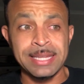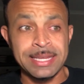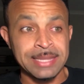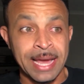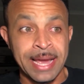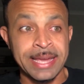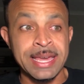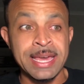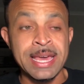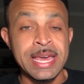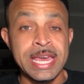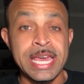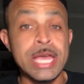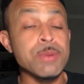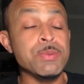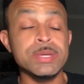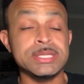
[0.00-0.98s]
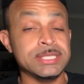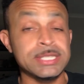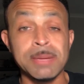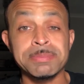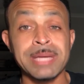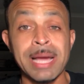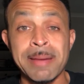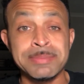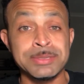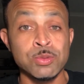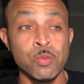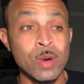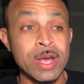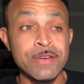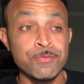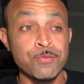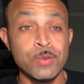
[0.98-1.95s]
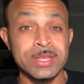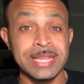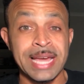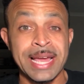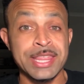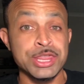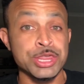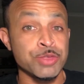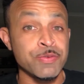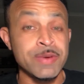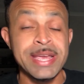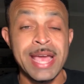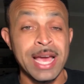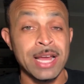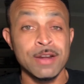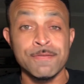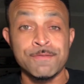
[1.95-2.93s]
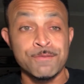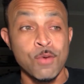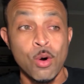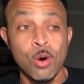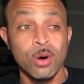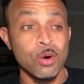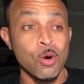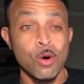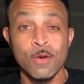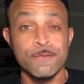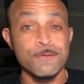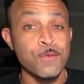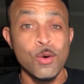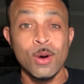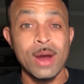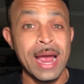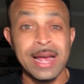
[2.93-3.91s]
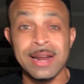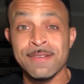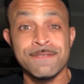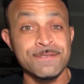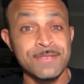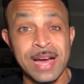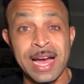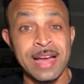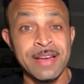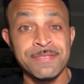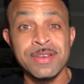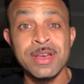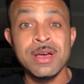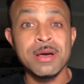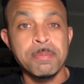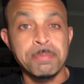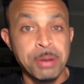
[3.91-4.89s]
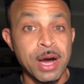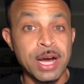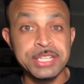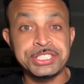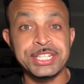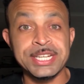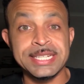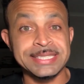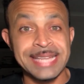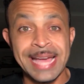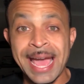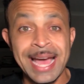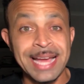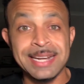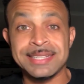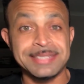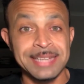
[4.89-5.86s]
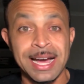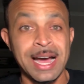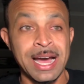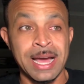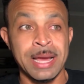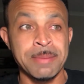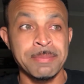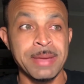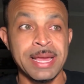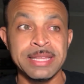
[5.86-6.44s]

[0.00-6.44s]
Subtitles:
Like, he would sometimes whiff with like 3 out of 4 or 4 out of 5 punches at a time.